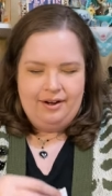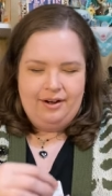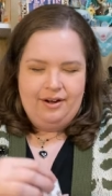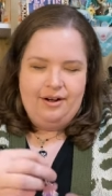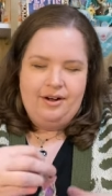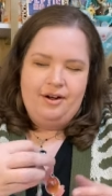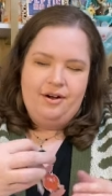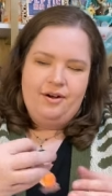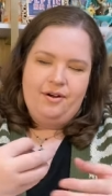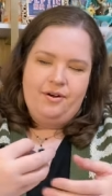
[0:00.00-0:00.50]
Oh,
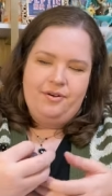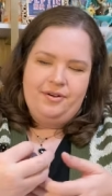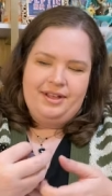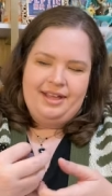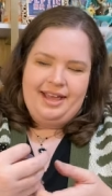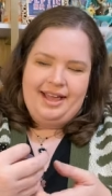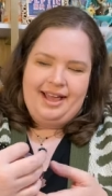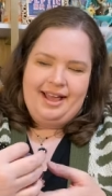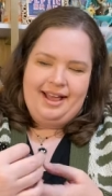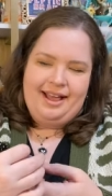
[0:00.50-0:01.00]

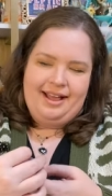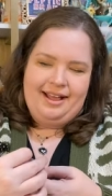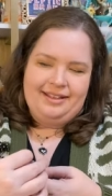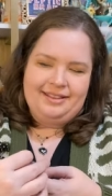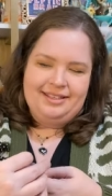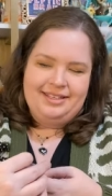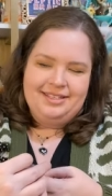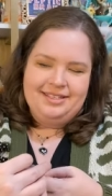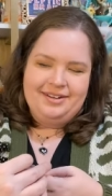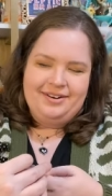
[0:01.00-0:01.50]
yeah,
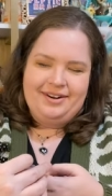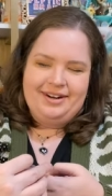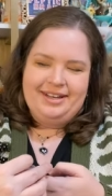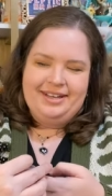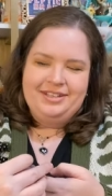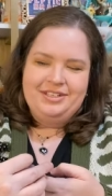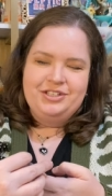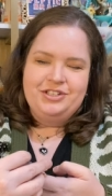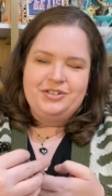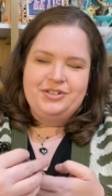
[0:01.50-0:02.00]
these are
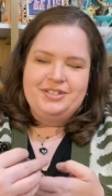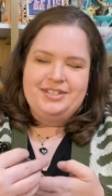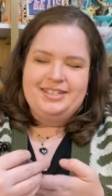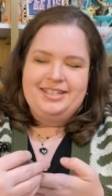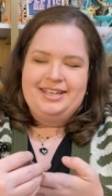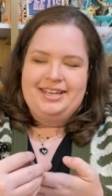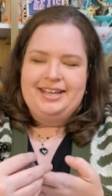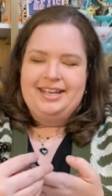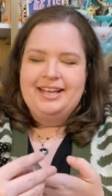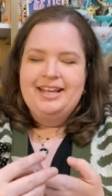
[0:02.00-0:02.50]

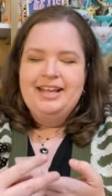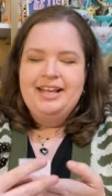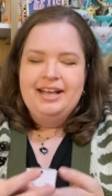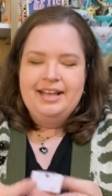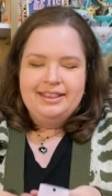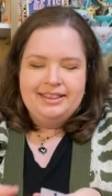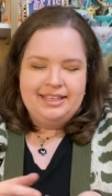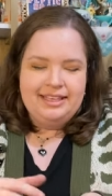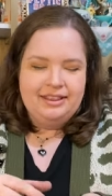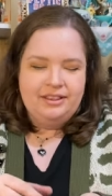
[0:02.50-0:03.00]
interesting.
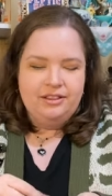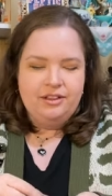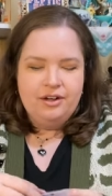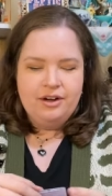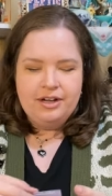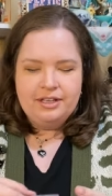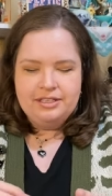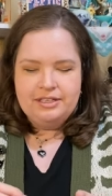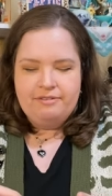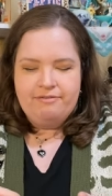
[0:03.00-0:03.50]
They
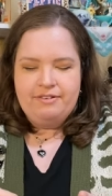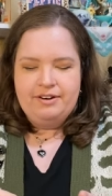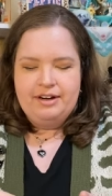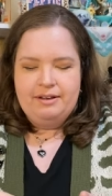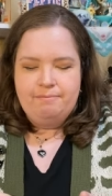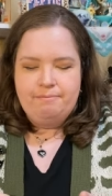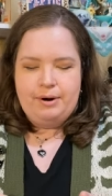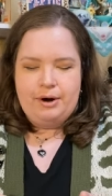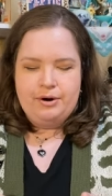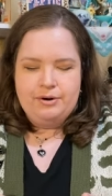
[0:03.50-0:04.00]
look different
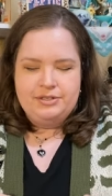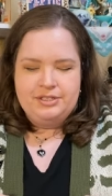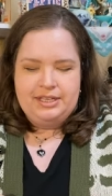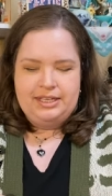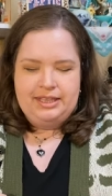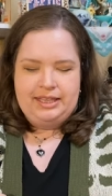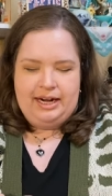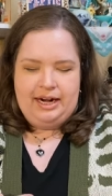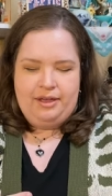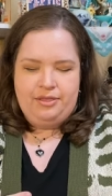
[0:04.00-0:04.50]
in person
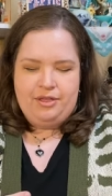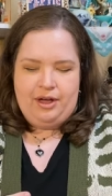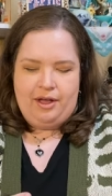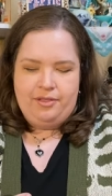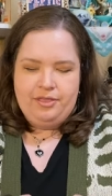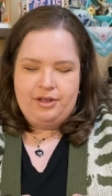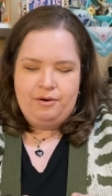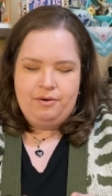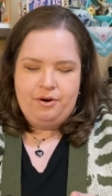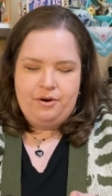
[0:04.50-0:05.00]
than I thought
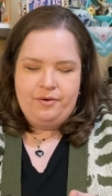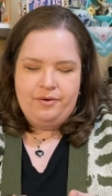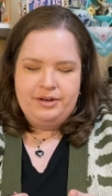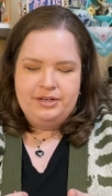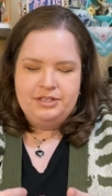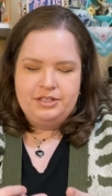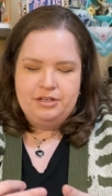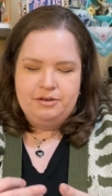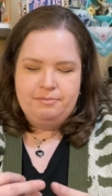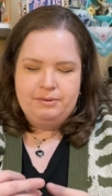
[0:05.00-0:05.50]
they were going
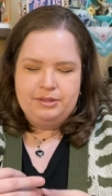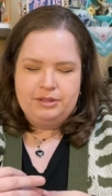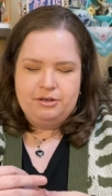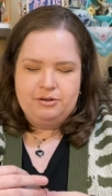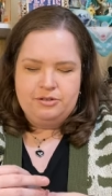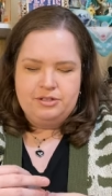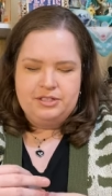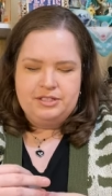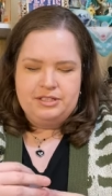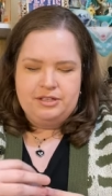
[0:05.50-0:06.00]
to, but they're
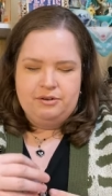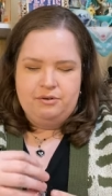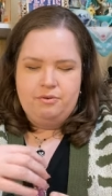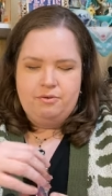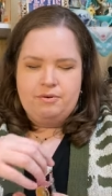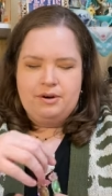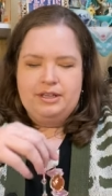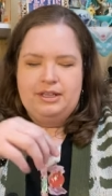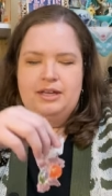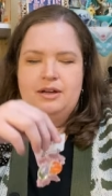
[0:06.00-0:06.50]
still
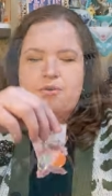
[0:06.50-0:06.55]
really